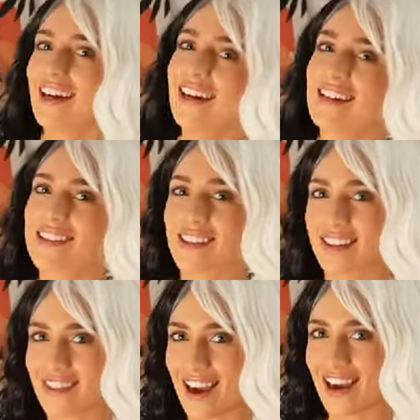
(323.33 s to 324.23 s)
here is the
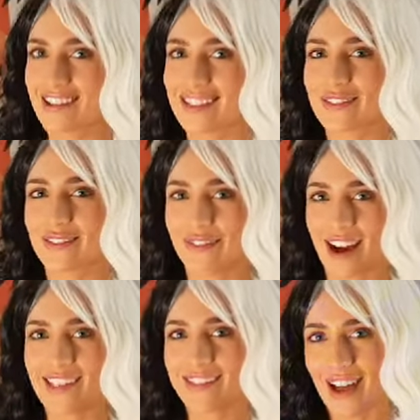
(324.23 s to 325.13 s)
third and final